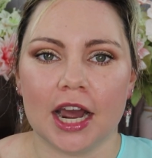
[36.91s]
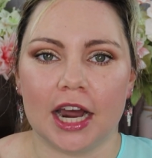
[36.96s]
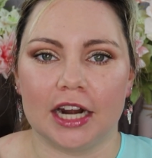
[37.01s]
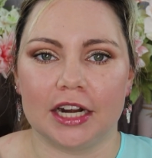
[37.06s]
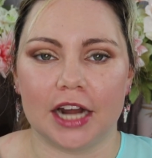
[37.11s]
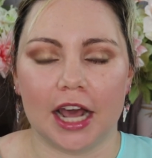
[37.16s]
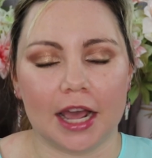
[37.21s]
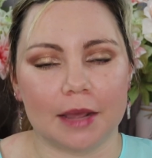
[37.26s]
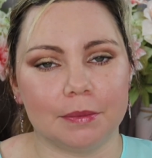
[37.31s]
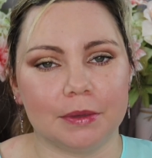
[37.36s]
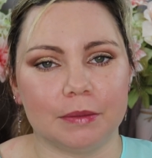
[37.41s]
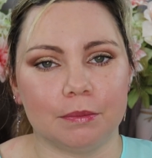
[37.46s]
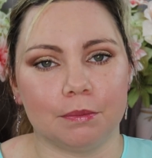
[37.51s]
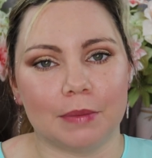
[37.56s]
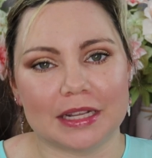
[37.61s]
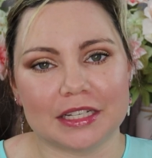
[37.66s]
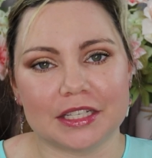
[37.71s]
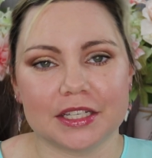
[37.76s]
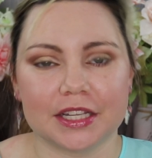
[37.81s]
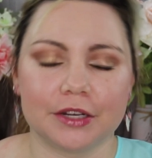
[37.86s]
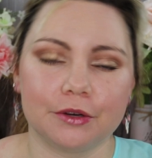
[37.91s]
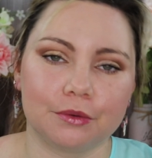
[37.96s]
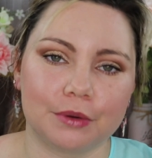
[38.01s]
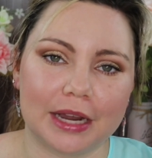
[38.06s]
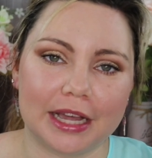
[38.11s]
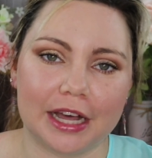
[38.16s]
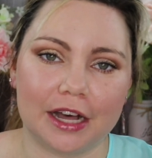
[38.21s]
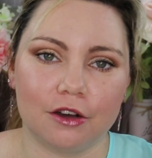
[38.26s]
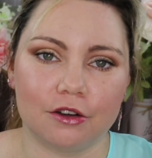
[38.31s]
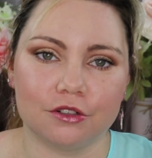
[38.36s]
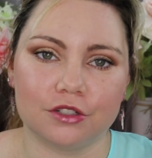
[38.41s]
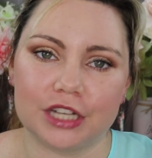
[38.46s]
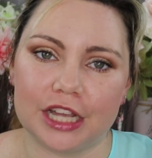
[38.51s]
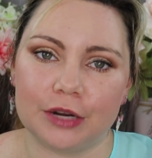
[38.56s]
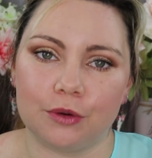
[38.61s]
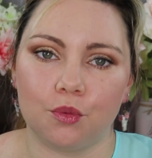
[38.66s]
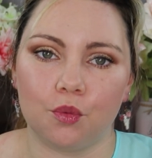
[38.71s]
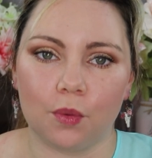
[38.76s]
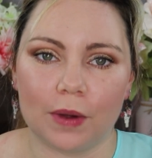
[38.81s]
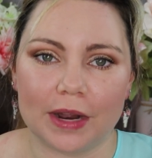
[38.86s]
and I've been messing around
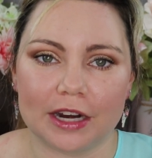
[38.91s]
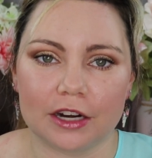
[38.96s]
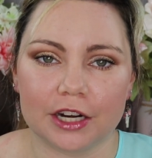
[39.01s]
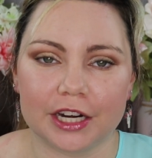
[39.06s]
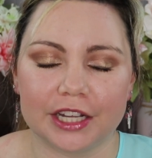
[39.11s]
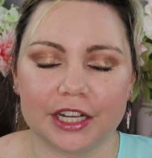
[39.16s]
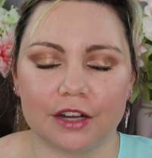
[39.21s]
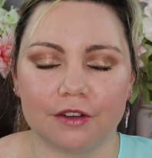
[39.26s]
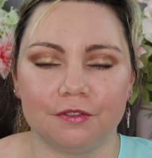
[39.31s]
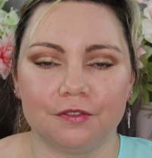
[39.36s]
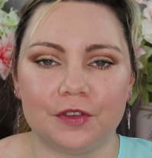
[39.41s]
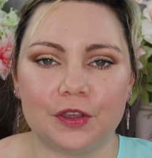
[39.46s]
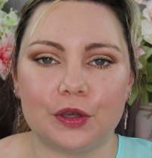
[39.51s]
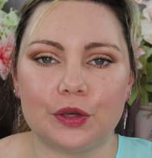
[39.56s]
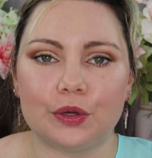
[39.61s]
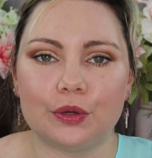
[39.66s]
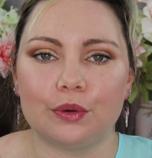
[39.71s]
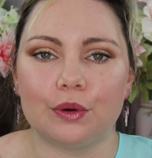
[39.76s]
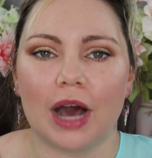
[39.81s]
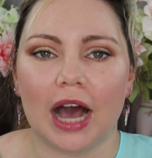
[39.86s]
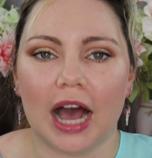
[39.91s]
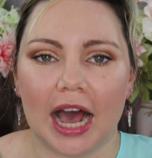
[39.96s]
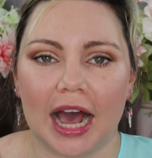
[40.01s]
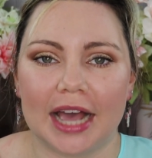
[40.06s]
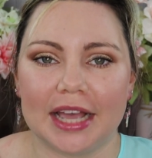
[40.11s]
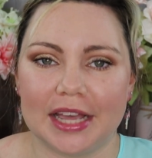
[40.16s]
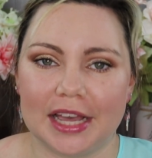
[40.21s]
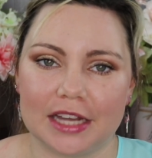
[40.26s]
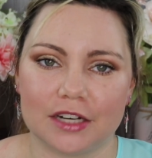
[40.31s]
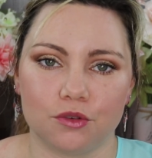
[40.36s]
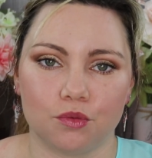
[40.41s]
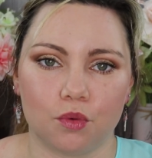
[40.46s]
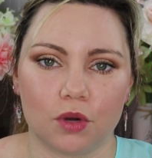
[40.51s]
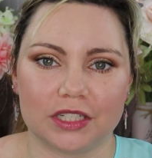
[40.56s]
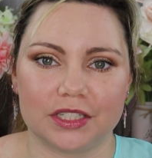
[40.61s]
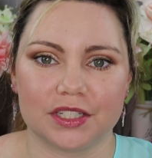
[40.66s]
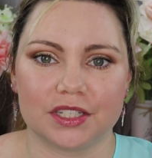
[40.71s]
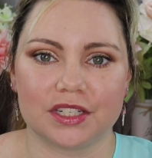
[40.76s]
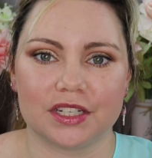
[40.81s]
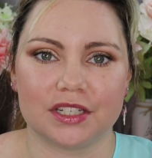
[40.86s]
and wearing a few high-end
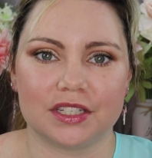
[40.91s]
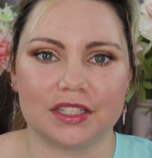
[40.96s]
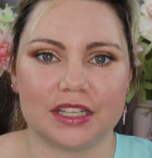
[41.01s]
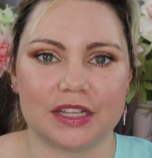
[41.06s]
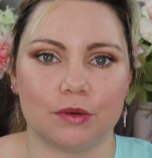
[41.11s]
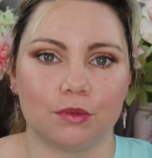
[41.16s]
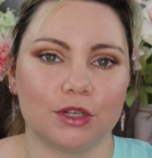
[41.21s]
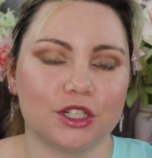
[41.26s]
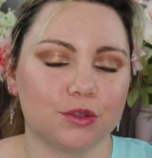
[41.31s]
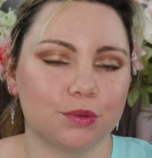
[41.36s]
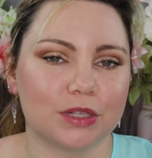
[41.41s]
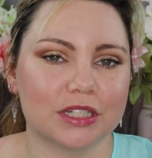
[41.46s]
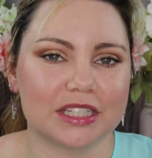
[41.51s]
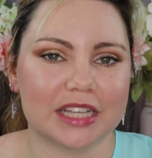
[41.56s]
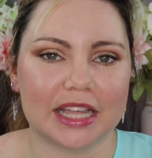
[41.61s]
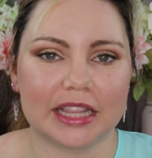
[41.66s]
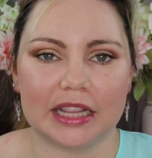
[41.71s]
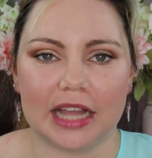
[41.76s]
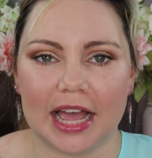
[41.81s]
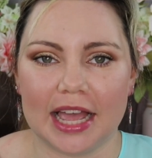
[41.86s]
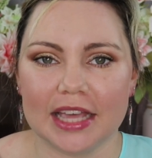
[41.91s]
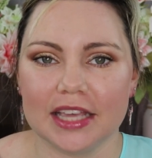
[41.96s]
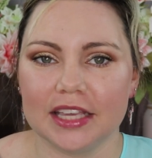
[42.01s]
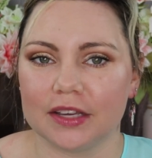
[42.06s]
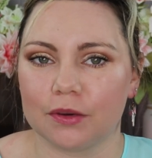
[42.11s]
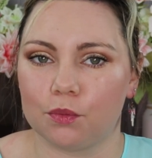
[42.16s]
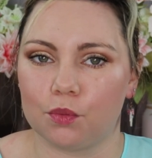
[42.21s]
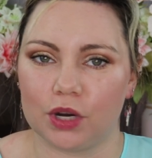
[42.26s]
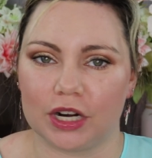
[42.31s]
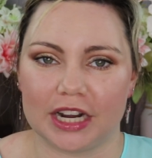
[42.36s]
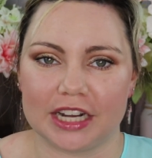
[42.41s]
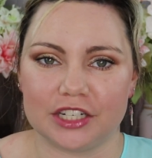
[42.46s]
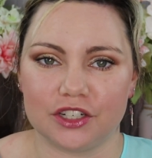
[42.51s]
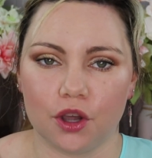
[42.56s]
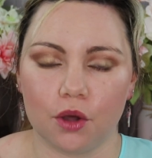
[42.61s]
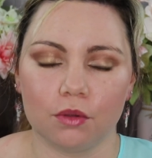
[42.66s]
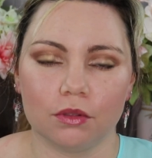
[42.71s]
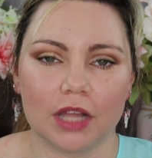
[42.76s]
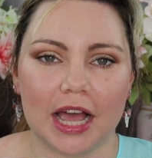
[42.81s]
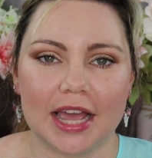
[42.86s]
ones to see which ones I like and what I
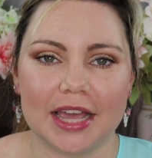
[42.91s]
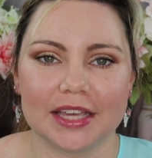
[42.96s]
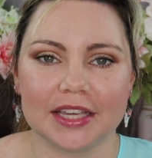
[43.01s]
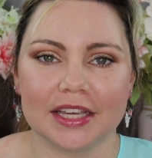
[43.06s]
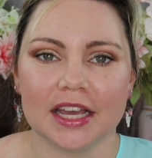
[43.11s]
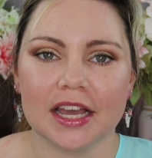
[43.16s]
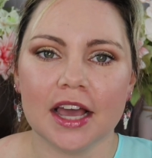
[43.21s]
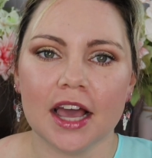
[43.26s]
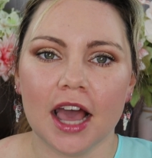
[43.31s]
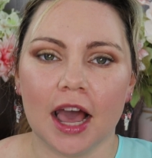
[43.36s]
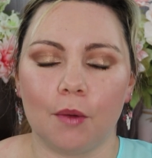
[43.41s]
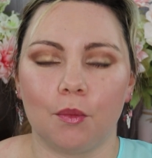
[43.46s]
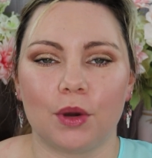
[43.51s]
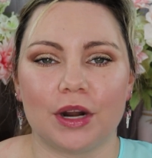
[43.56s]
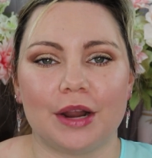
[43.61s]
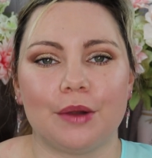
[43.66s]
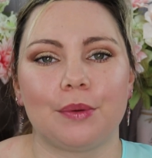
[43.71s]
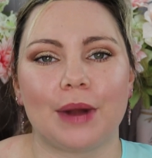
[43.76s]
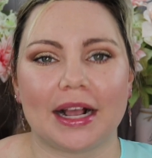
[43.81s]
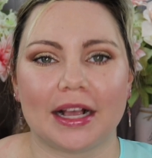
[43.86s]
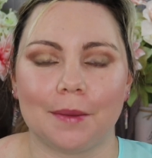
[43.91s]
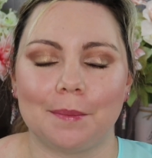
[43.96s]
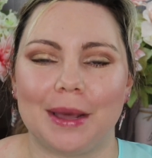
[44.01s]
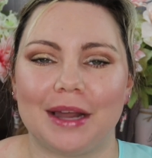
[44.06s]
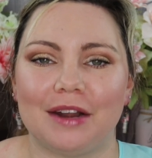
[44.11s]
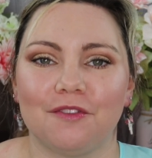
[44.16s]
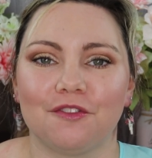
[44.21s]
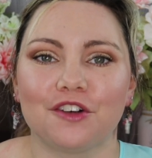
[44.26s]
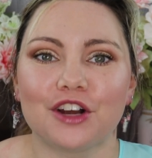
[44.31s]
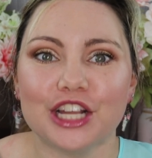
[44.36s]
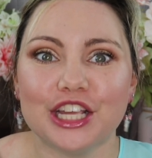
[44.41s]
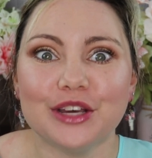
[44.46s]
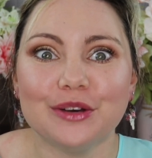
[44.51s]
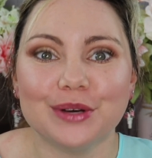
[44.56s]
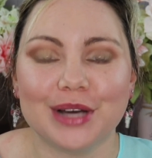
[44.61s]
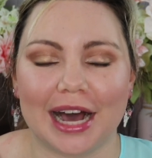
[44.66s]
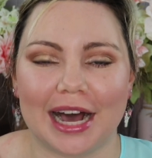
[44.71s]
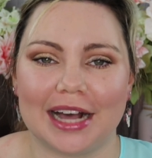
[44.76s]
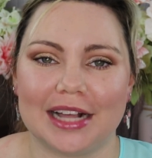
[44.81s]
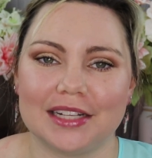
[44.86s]
don't like and what I recommend for
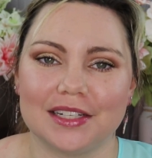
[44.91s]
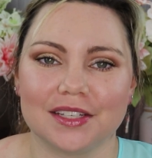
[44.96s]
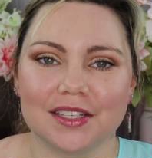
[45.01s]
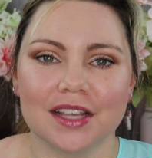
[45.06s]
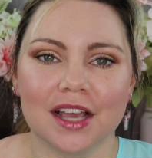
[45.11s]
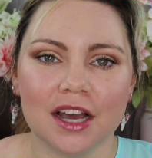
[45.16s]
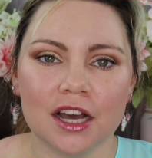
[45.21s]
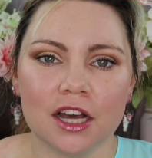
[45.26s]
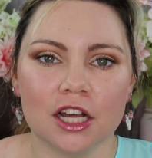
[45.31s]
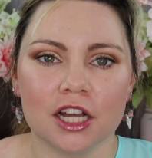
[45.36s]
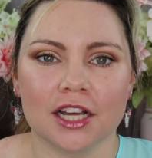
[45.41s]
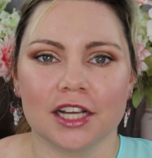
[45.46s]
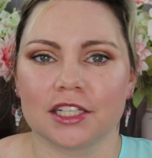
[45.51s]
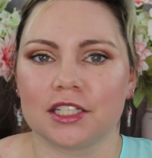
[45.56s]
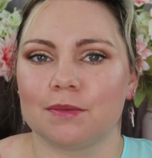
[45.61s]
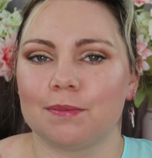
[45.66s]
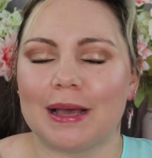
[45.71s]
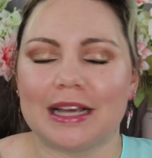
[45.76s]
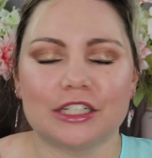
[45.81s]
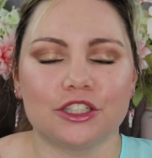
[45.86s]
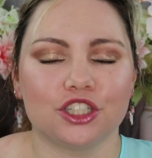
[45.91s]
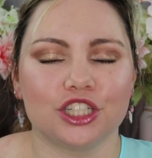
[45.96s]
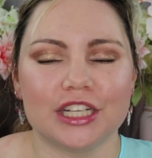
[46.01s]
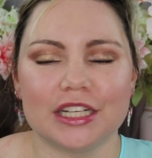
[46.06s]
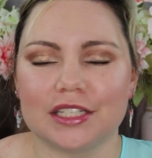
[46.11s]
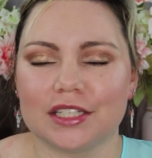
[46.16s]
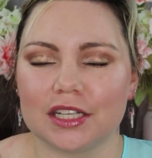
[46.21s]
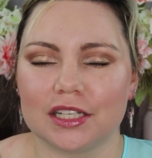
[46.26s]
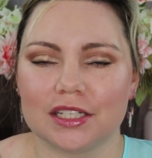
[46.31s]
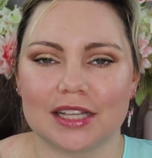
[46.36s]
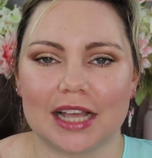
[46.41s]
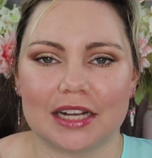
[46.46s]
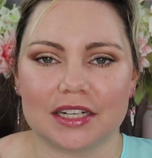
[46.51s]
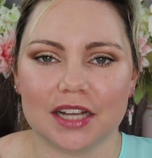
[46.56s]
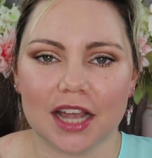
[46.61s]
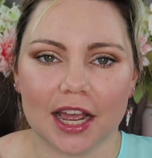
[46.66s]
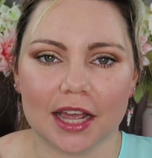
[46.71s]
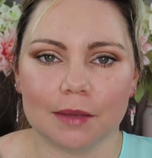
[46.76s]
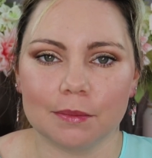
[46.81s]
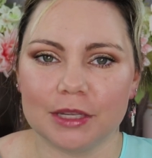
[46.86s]
you guys. Especially since that
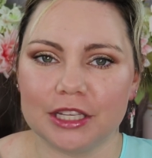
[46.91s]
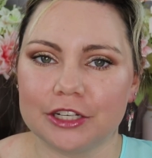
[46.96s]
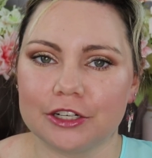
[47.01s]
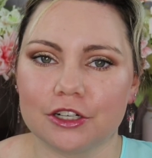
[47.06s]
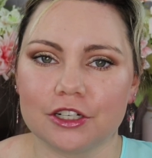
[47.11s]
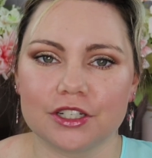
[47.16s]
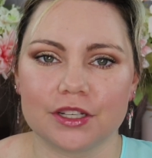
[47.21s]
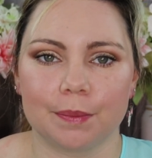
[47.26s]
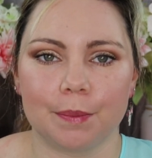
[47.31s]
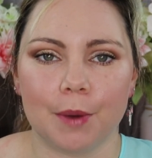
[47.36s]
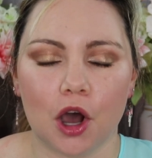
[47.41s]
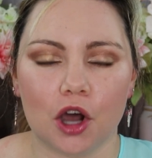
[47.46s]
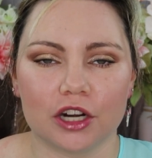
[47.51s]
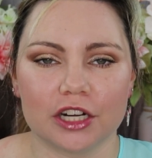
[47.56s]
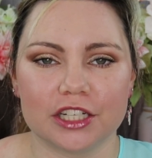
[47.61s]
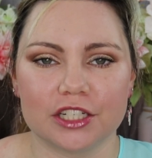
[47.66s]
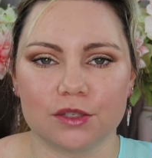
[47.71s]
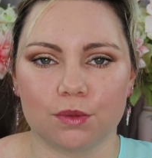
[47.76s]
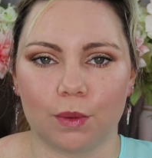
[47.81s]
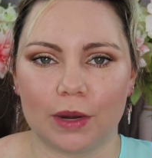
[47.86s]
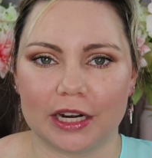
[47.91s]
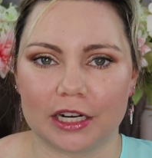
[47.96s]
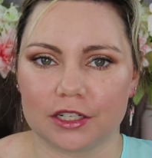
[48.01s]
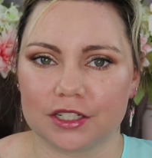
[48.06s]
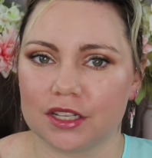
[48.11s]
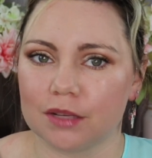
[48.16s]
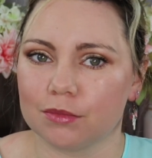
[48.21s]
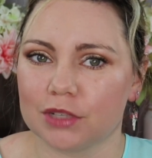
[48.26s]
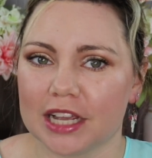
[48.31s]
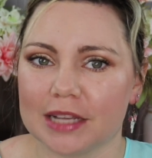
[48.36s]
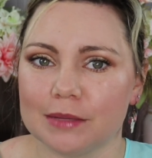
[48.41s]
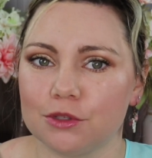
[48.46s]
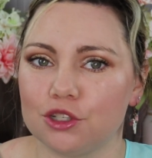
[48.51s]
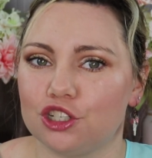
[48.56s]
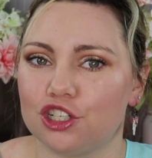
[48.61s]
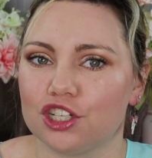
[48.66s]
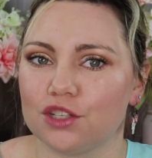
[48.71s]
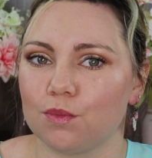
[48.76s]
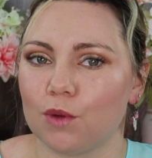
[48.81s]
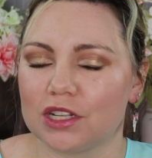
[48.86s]
time of year is upon us where sometimes
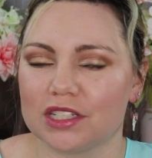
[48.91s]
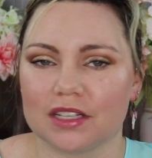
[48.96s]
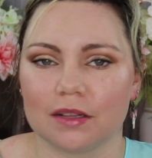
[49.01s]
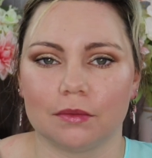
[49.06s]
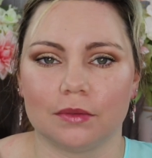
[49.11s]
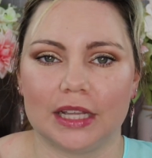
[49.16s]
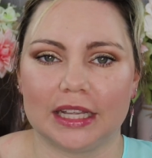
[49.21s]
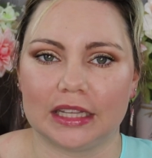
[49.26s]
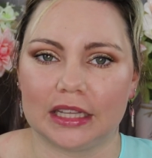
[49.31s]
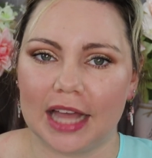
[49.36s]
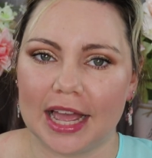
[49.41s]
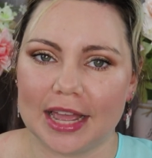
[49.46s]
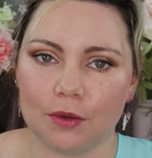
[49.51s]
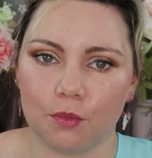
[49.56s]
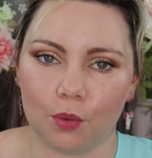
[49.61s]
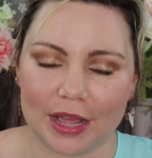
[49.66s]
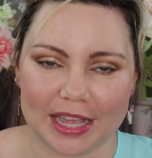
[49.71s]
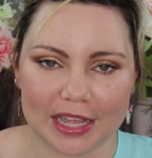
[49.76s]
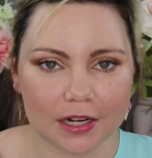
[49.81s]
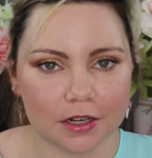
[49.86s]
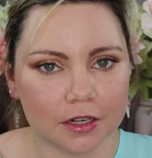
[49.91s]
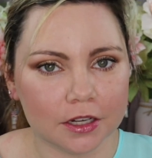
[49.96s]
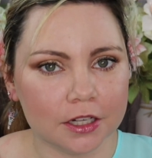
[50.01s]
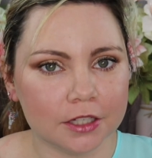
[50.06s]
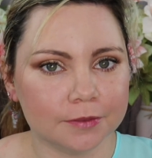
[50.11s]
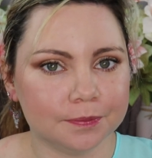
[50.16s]
you just want something lightweight